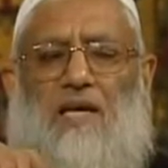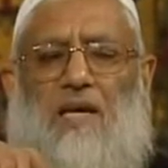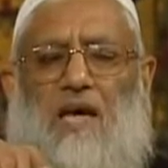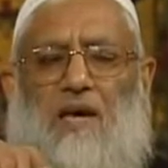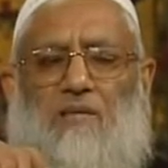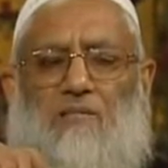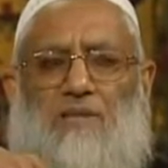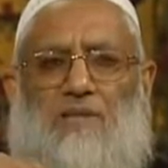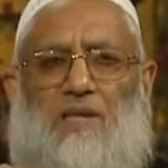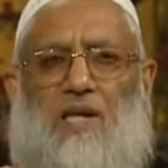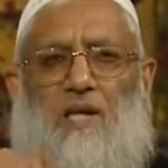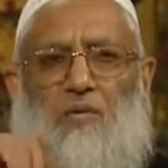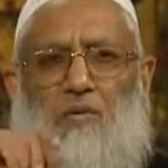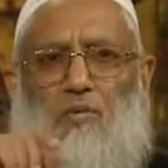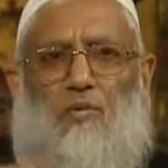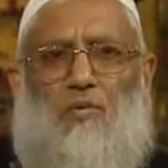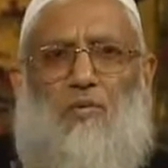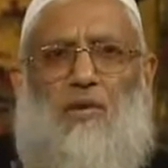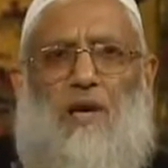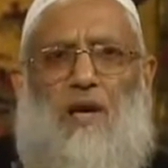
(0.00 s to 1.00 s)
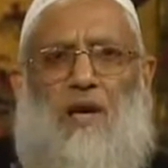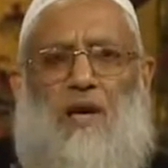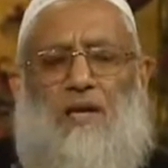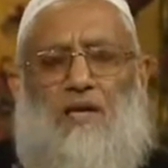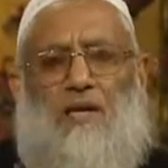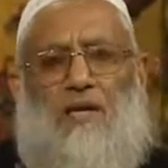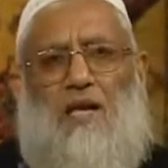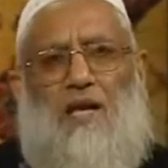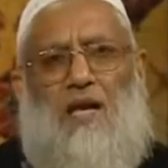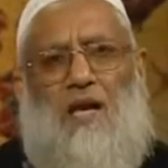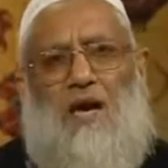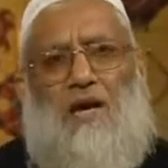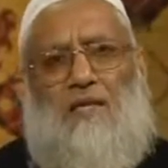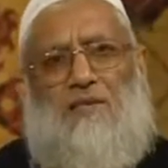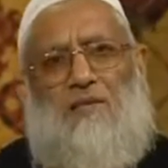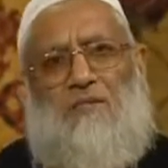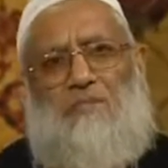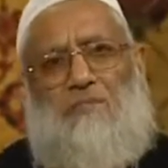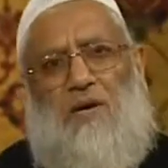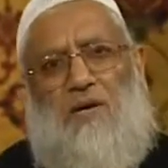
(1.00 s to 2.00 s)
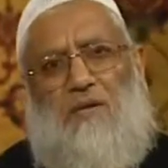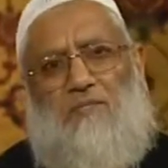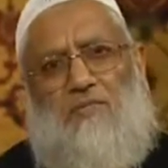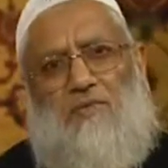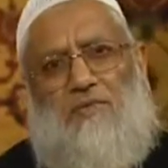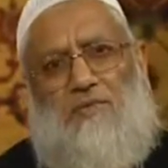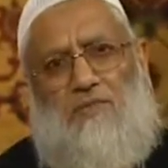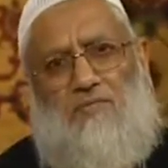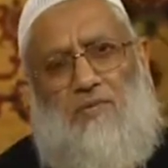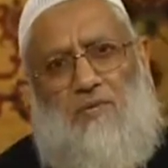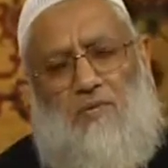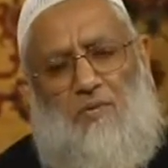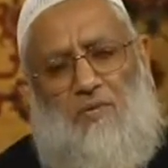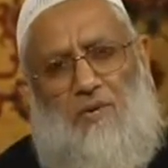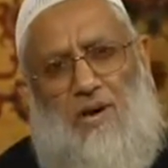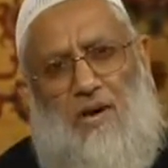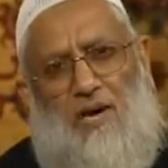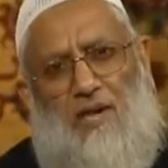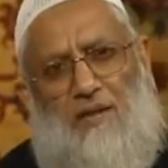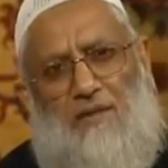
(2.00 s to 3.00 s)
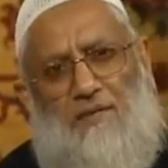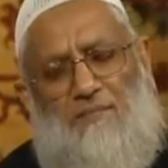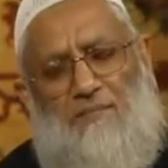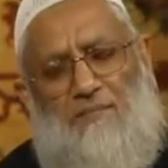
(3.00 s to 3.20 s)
Amthal Al-Quran are the parables of Al-Quran.